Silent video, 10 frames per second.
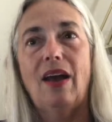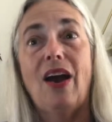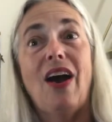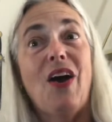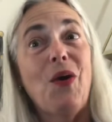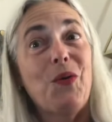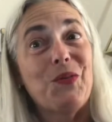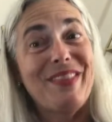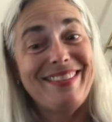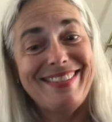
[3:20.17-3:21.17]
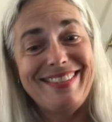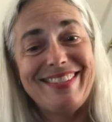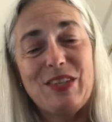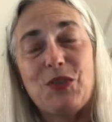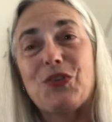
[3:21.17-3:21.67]
Oh, this
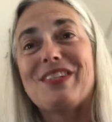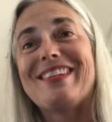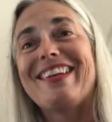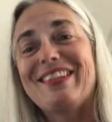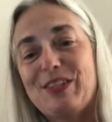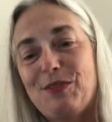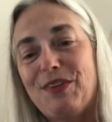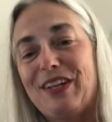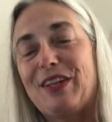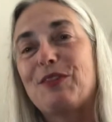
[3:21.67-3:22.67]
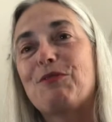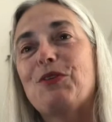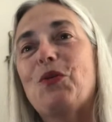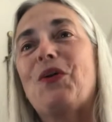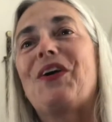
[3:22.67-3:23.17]
is interesting. This fell on the
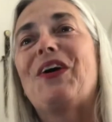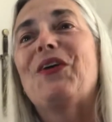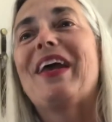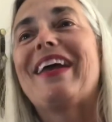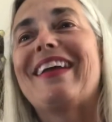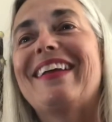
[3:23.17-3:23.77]
floor. Okay.